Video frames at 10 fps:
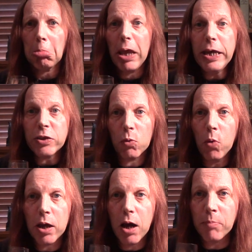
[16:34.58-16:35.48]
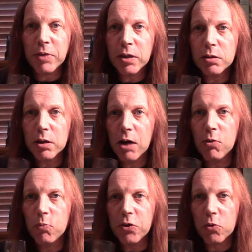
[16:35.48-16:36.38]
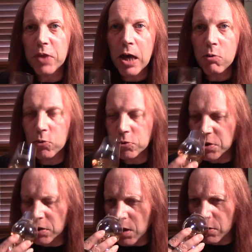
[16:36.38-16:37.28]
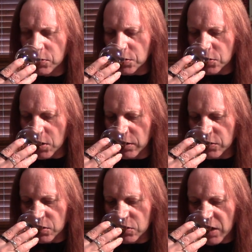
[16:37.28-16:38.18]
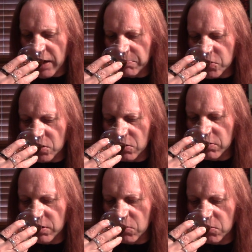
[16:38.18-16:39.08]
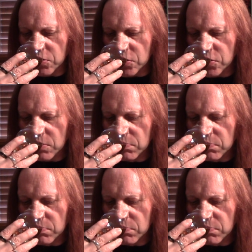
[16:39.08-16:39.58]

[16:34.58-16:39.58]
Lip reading: either way, I mean, you know, with or without water, the nose is absolutely gorgeous.